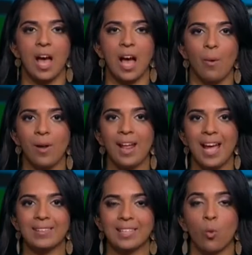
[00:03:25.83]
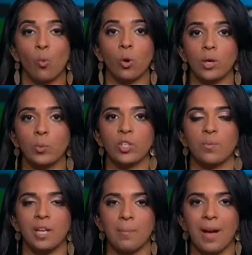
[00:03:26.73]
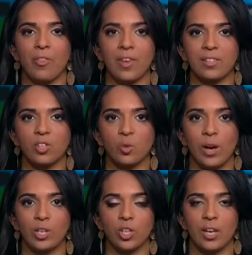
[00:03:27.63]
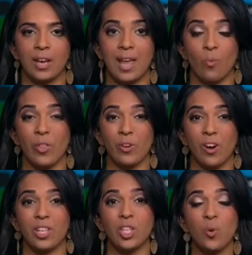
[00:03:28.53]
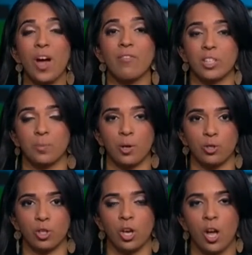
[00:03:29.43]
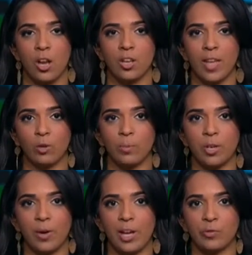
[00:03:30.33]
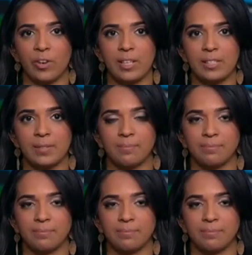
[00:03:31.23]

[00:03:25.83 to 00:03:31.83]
I want to ask how worried we should be about that situation and whether or not you have exposure to that crypto hedge fund.